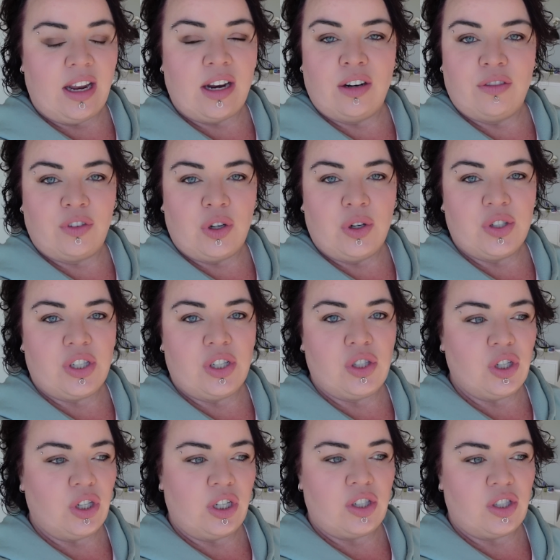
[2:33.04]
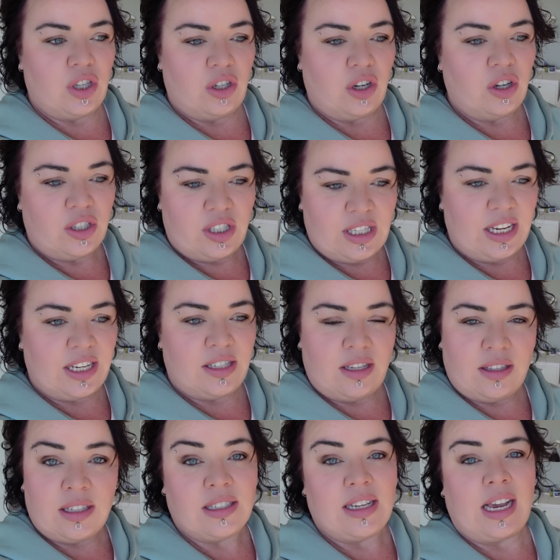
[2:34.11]
And of course, as soon as the dog sees that
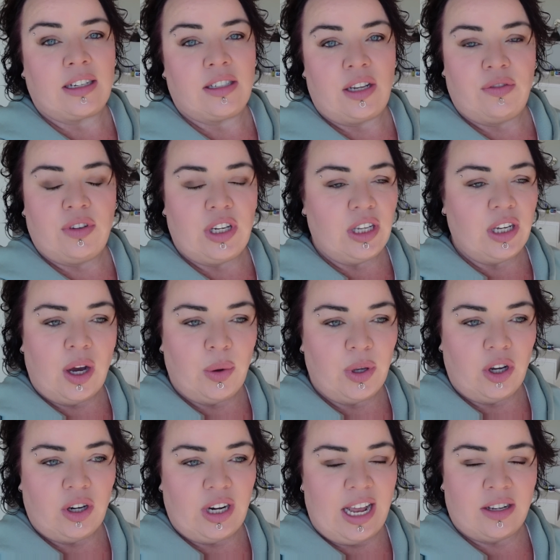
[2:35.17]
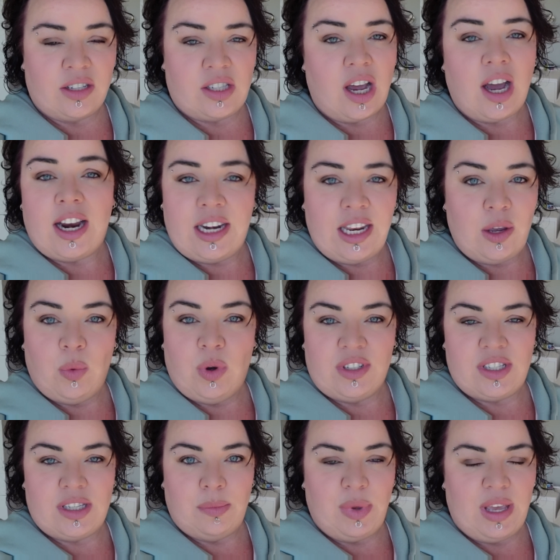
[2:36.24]
there's activity going on outside, he
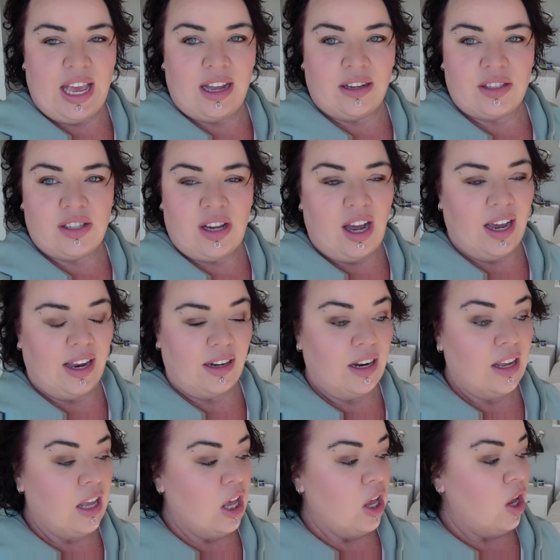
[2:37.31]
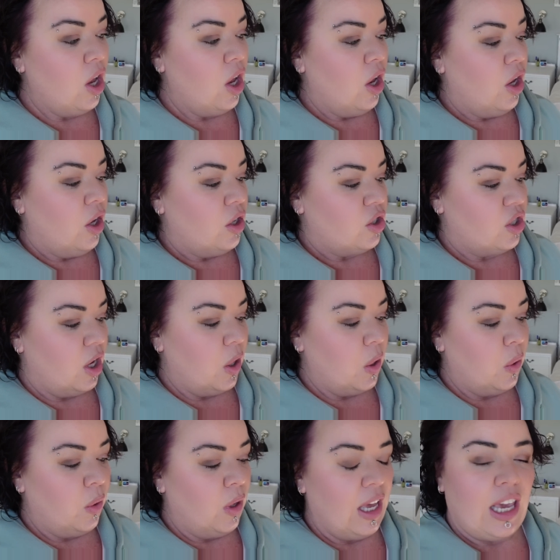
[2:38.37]
wants to be outside.
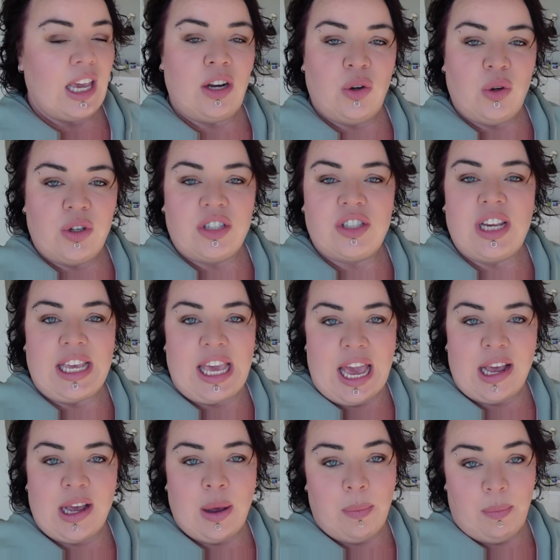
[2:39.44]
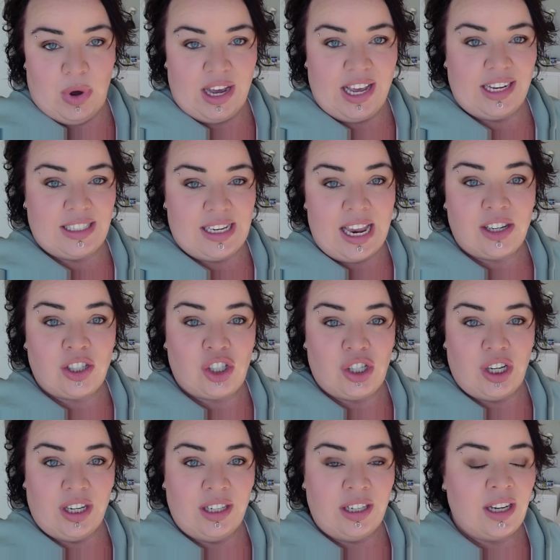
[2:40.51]
So in order to get my
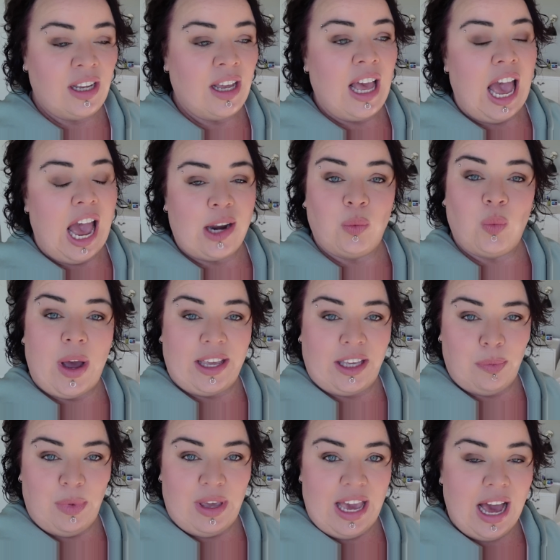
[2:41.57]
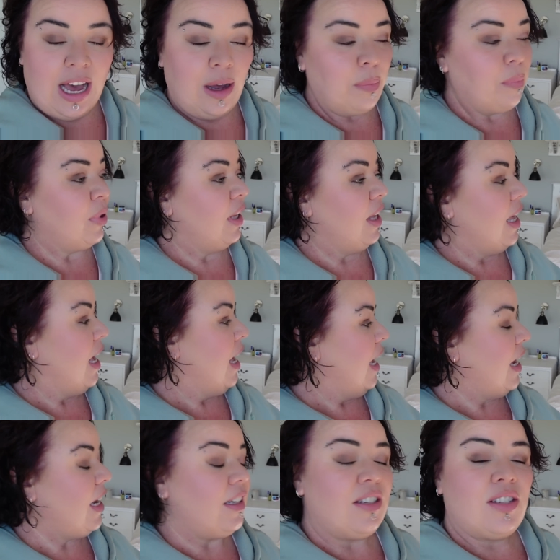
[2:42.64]
attention and wake me up,
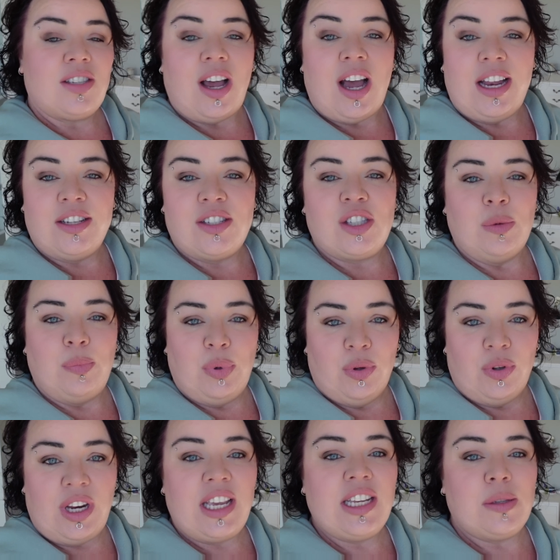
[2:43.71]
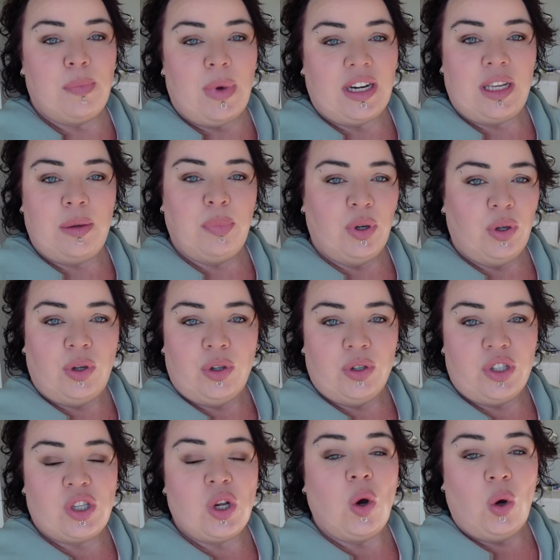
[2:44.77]
he decides to put his muddy
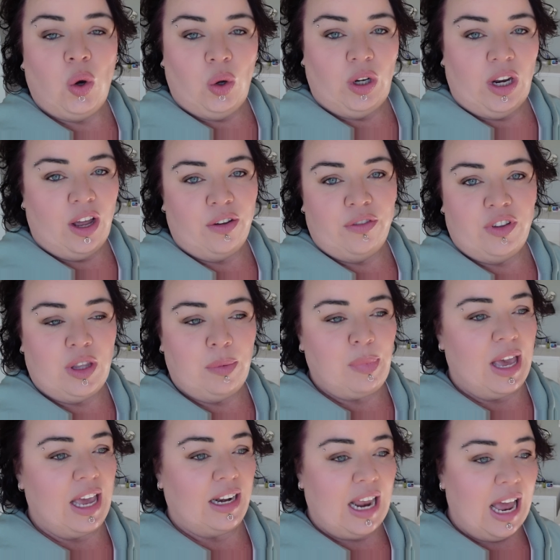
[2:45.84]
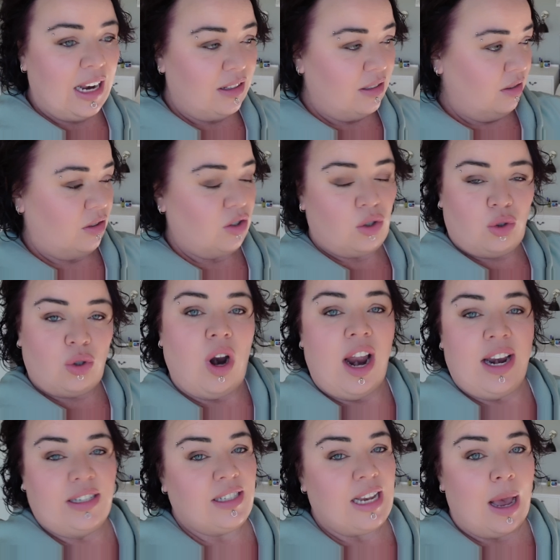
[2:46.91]
paws all over the bed and try
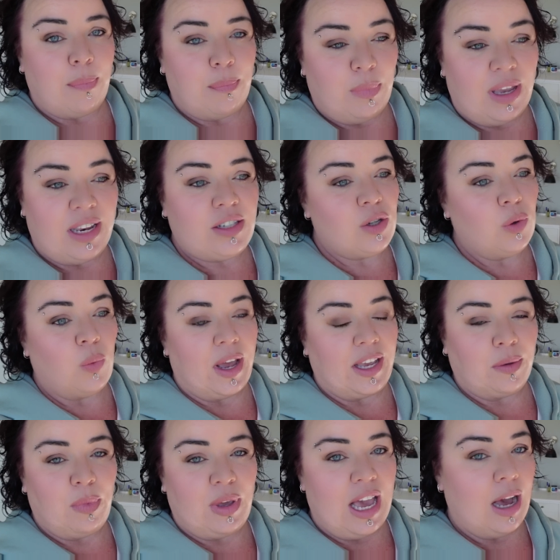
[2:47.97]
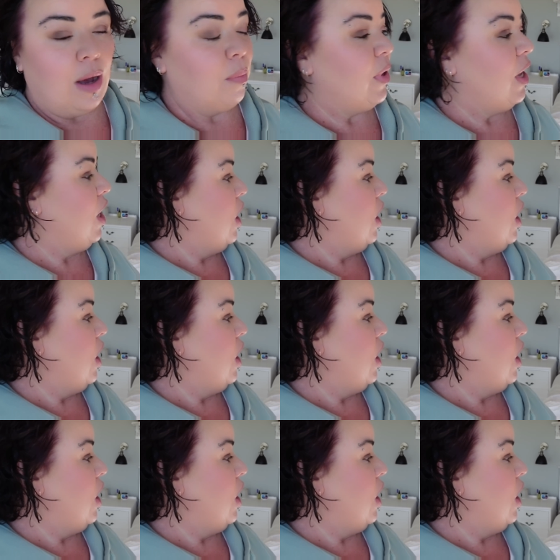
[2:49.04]
and tap me to wake me up.